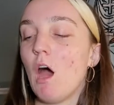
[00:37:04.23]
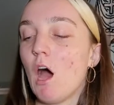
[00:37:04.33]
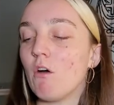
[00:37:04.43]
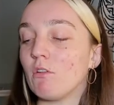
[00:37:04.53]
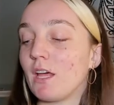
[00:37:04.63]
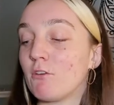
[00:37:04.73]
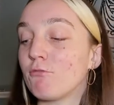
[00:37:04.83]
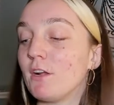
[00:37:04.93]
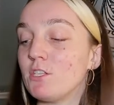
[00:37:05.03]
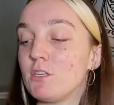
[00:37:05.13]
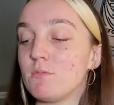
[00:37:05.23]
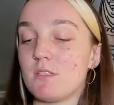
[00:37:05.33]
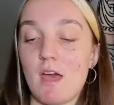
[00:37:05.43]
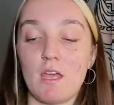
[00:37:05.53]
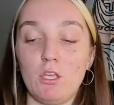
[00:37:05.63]
of a lot of friendships
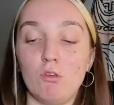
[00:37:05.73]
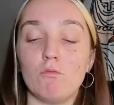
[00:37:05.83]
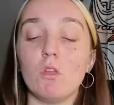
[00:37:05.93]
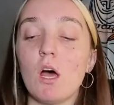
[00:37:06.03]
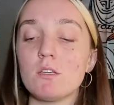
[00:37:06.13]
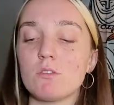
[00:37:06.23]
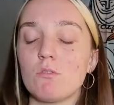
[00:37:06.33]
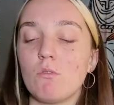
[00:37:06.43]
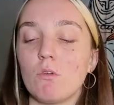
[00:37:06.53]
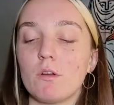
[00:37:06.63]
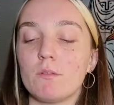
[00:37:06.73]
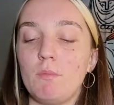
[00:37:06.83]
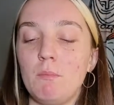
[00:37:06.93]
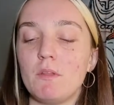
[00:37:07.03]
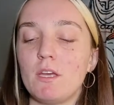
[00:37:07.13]
that you've lost, or
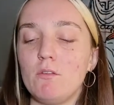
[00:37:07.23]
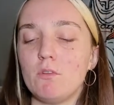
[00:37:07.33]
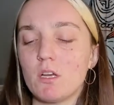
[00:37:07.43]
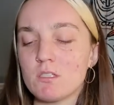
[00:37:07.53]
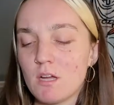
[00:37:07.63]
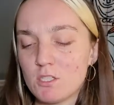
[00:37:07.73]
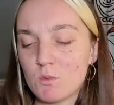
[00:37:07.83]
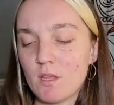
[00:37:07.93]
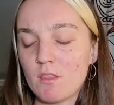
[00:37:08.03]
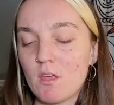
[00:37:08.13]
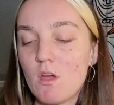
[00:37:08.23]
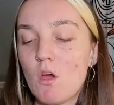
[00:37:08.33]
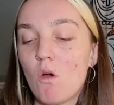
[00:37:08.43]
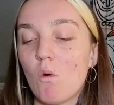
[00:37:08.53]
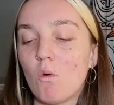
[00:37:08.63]
people that you've lost touch with,
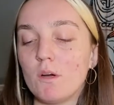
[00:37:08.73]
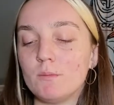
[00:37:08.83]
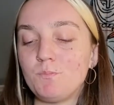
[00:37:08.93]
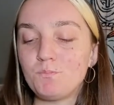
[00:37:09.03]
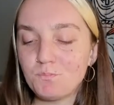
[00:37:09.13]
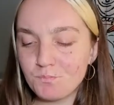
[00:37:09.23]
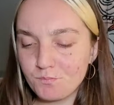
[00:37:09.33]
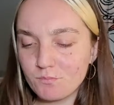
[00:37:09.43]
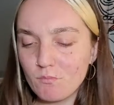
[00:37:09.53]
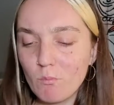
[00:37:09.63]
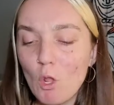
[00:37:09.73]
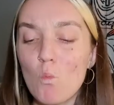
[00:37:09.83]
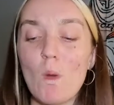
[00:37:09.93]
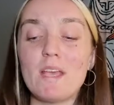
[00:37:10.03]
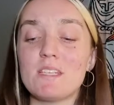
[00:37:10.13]
or
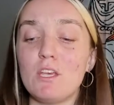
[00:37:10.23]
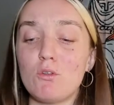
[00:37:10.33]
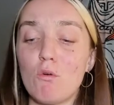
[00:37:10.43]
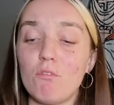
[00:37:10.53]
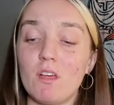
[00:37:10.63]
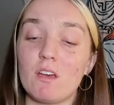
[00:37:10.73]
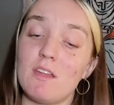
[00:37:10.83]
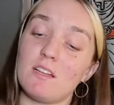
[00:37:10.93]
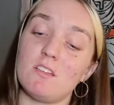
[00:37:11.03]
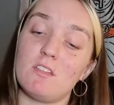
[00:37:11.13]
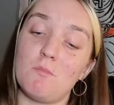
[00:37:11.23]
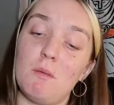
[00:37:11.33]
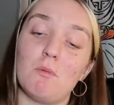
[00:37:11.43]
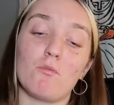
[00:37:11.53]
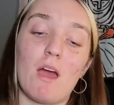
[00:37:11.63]
ways that you don't feel connected to the
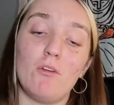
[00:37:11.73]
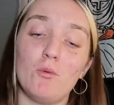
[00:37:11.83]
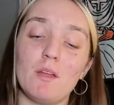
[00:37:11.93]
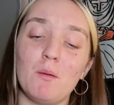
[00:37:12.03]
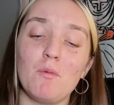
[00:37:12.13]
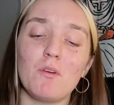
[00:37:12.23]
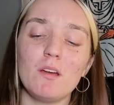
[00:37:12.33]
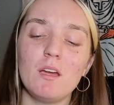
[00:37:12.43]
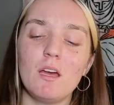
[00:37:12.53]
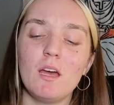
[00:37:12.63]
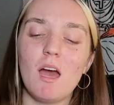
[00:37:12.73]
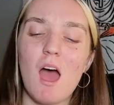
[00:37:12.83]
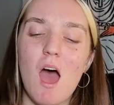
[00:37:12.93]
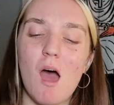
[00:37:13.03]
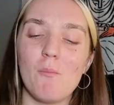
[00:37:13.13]
people around you anymore.
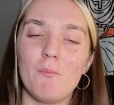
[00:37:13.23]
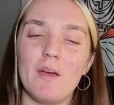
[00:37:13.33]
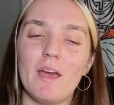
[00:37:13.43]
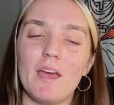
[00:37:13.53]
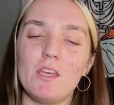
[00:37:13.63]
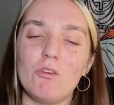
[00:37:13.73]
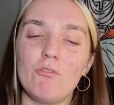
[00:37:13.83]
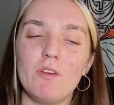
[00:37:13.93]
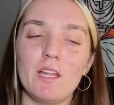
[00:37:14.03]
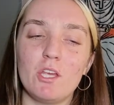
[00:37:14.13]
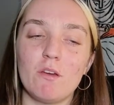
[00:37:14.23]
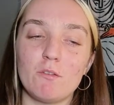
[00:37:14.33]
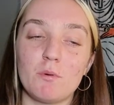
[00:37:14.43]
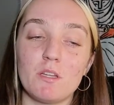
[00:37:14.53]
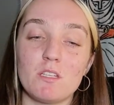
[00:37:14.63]
You feel like you have
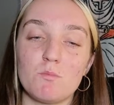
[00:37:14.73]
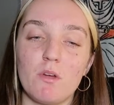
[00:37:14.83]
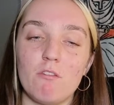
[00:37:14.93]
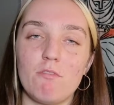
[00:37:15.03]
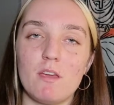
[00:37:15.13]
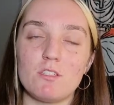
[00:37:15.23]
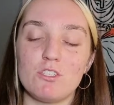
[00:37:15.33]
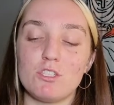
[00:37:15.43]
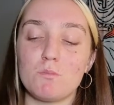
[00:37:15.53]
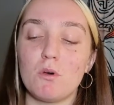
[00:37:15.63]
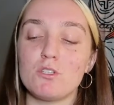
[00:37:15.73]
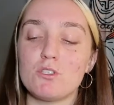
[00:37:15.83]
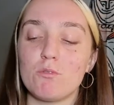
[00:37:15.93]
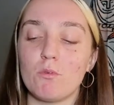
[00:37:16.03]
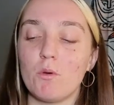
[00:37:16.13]
to put on this brave face and just
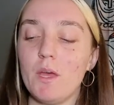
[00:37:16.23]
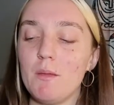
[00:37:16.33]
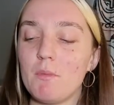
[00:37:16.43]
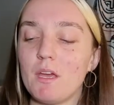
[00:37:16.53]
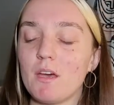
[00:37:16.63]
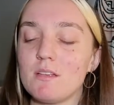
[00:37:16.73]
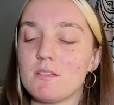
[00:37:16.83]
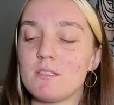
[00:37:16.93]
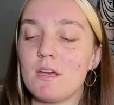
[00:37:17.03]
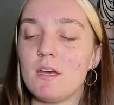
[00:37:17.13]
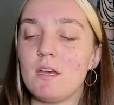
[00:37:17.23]
push through it, because